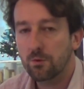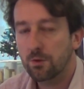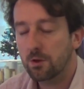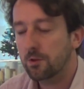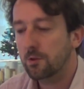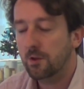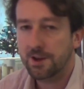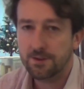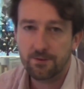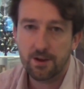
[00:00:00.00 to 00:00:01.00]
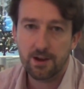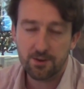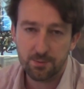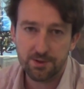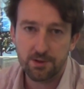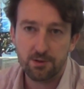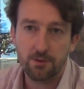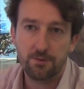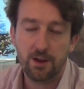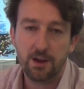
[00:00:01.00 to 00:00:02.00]
With the light effects, material
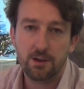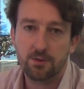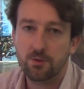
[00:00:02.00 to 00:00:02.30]
effects,